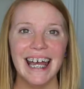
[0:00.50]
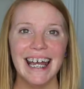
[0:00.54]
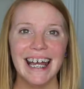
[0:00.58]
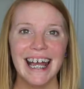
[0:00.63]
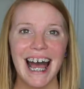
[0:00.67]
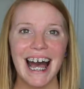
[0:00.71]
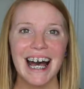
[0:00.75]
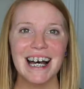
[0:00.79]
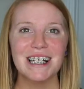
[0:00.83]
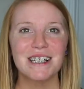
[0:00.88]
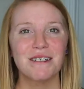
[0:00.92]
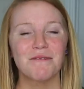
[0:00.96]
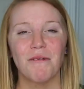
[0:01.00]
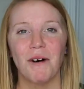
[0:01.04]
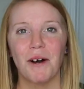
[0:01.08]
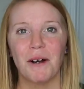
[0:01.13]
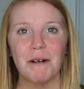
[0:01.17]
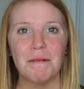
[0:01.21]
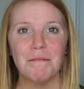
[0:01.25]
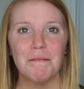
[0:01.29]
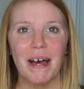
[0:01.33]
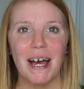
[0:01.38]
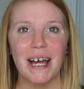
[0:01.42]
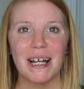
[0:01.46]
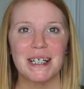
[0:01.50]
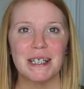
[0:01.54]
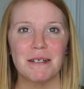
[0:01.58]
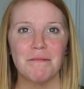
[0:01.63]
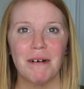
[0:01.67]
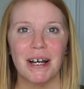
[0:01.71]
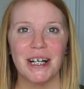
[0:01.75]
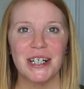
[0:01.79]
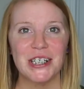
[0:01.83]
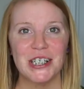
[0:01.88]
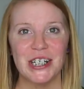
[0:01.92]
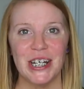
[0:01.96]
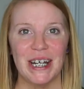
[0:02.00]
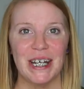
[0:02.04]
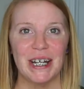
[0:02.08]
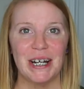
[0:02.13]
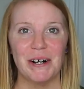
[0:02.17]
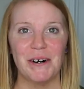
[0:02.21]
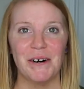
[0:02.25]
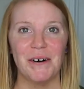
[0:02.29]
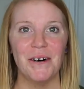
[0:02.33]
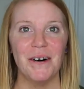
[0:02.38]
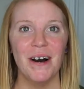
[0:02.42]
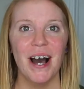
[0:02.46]
Hey guys, welcome back to my
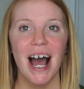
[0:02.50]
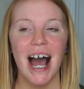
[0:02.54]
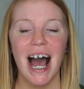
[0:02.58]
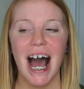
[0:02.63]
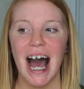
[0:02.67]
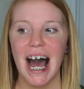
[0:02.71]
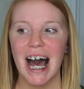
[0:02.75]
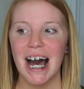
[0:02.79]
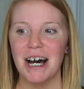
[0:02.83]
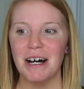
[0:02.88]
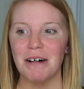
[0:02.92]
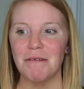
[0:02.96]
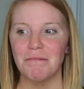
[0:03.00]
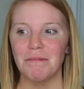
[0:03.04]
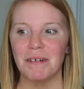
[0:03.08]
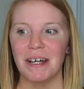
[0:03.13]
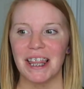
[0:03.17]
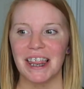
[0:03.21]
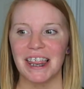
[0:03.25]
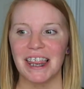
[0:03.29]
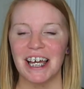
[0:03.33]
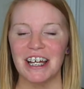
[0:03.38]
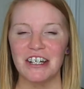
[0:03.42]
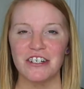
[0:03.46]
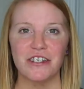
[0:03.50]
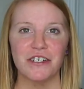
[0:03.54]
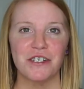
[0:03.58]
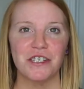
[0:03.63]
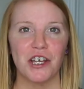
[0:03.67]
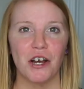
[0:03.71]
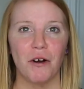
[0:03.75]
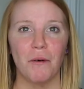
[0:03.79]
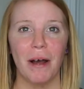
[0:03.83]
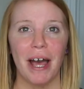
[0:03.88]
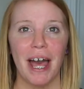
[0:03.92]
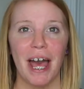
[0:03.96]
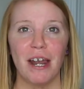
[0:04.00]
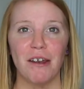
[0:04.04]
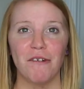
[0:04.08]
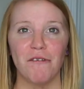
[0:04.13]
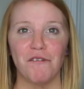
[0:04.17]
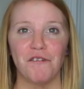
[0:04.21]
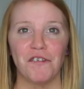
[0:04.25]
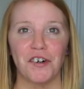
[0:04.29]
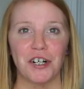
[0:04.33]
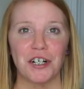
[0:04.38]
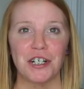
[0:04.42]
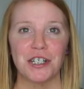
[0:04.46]
channel. Let's just go ahead
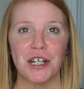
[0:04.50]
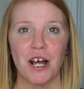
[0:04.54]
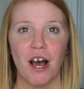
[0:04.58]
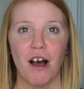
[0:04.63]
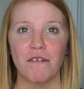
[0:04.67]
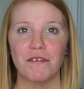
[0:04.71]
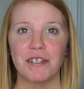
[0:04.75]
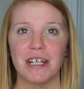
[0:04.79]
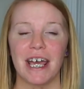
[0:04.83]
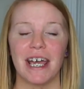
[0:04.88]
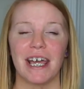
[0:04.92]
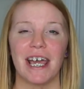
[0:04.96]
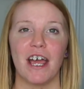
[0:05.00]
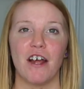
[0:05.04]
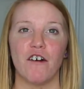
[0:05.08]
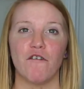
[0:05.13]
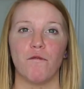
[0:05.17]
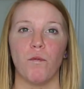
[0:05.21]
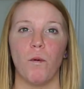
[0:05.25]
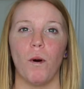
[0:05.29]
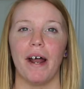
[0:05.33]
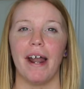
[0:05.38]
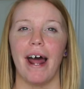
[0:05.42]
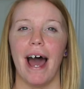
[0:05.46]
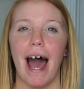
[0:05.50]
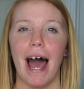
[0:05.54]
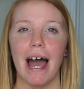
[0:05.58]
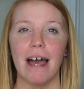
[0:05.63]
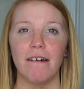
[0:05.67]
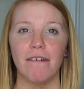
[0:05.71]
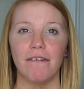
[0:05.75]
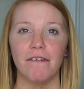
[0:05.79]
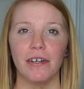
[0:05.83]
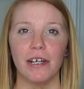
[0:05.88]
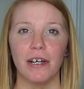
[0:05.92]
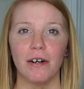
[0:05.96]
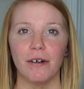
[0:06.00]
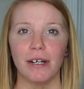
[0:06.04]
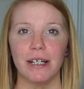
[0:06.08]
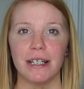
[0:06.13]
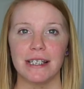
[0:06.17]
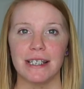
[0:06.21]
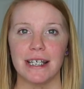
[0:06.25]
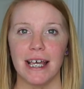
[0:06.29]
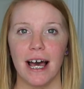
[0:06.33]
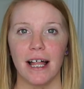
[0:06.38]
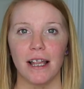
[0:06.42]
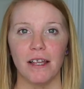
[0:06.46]
and first off take care of what I feel
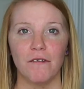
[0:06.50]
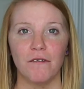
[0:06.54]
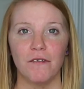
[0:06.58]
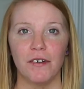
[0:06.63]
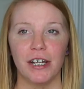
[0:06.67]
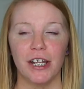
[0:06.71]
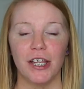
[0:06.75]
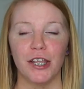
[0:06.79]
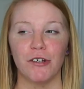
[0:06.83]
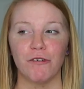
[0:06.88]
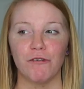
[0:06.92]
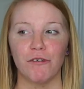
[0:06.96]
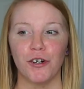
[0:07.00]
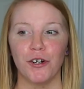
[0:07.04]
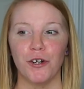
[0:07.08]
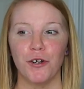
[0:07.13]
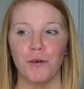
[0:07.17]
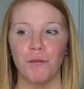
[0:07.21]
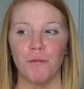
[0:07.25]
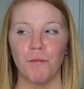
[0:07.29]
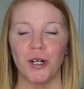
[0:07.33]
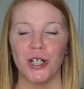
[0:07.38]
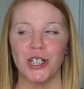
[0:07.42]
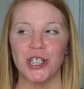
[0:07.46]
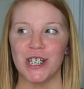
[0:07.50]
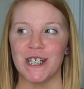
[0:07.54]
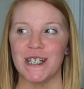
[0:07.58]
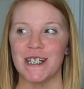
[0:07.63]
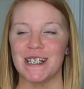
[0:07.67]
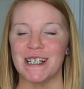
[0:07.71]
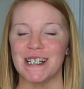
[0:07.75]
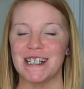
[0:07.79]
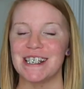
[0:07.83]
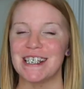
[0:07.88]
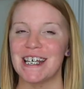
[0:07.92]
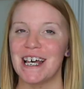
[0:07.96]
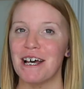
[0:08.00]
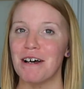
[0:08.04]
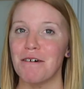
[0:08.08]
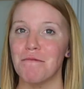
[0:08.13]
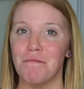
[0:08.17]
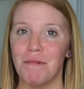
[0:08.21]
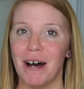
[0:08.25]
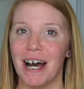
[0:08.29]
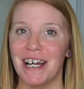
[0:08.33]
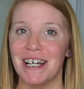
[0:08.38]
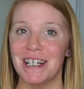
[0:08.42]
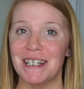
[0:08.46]
is the elephant in the room, which is
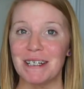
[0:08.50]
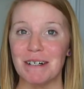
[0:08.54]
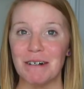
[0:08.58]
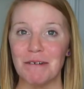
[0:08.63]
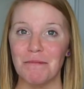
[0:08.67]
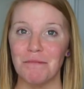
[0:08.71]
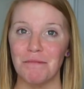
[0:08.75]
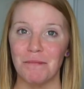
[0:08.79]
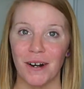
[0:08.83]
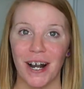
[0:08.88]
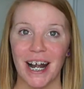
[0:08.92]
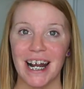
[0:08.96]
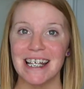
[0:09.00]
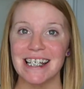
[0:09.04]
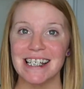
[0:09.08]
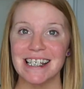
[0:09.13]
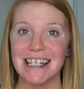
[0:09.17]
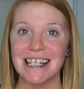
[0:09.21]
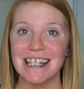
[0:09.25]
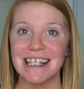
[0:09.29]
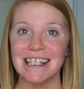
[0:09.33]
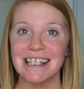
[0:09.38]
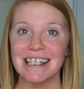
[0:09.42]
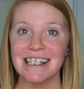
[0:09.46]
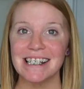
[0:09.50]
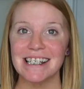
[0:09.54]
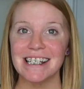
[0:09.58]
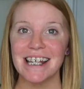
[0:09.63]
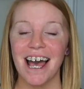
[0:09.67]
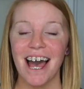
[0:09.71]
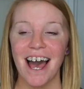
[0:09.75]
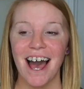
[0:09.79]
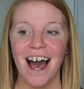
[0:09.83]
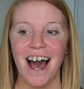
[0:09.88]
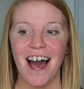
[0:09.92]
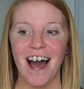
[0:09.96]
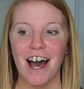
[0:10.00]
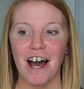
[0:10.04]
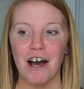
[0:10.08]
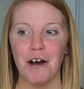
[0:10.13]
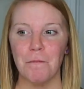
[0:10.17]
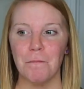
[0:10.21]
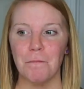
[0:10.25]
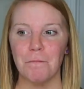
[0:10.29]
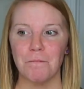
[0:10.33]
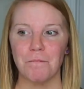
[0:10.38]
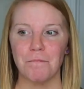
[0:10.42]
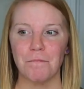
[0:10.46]
my adult braces.
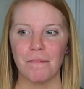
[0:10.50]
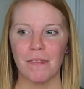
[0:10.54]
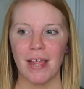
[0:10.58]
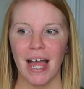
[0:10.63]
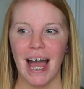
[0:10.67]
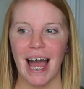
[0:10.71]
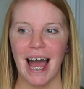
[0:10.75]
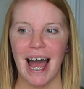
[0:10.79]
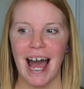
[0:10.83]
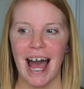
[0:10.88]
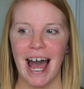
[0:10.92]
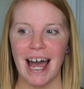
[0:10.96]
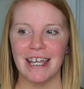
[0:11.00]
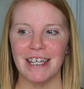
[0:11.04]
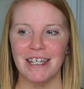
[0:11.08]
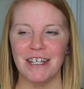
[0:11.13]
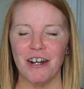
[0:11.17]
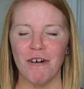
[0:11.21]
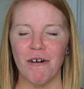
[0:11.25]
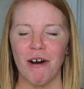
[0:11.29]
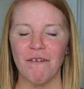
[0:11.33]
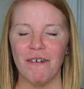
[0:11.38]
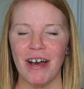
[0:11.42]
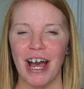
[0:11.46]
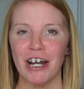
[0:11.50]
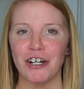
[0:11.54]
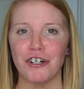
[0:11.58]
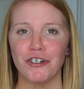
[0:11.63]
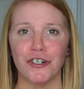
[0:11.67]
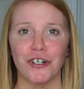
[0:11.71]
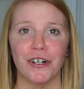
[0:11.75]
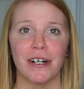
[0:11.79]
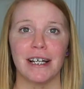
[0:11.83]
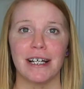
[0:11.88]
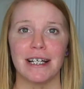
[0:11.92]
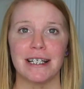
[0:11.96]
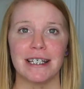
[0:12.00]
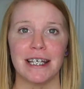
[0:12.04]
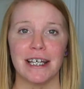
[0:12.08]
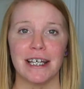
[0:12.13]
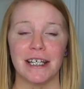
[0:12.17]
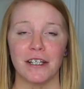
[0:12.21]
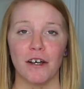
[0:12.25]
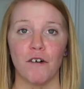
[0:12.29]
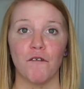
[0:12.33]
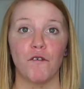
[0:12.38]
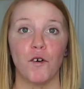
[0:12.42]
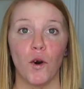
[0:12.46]
You know, I've had crooked
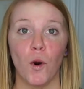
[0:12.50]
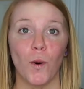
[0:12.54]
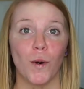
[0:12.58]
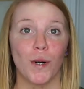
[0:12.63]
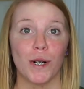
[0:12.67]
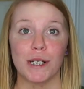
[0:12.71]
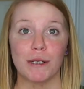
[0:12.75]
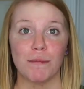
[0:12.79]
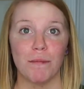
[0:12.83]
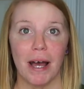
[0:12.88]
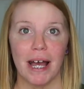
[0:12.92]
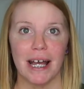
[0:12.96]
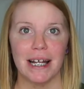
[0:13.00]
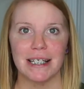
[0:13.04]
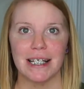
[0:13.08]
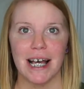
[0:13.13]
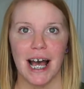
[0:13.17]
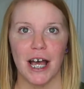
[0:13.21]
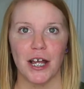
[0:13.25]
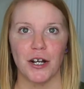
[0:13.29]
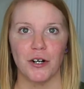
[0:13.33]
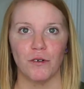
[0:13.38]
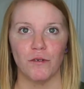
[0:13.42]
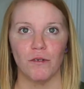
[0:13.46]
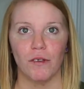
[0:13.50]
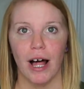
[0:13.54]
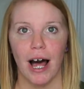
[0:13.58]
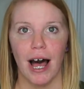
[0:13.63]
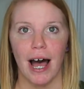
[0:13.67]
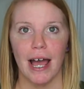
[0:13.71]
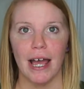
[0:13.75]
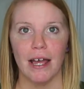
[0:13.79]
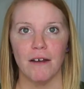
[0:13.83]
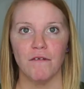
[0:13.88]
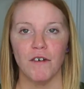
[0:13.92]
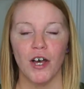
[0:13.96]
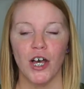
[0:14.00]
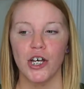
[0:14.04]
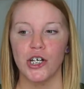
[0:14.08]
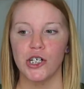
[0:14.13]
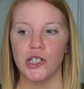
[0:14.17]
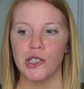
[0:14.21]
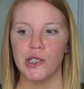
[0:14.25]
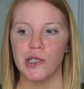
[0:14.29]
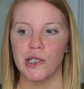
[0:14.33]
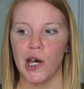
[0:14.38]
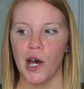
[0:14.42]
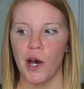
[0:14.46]
teeth, of course, my entire life.
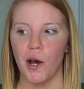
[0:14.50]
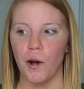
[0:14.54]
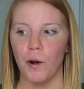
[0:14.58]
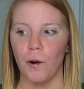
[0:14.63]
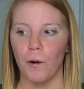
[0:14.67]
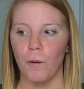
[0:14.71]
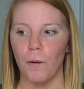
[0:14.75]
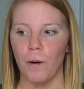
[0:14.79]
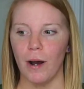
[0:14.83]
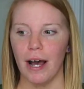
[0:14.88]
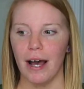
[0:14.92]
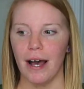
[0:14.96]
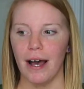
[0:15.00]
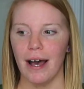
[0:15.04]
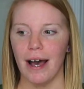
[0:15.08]
So,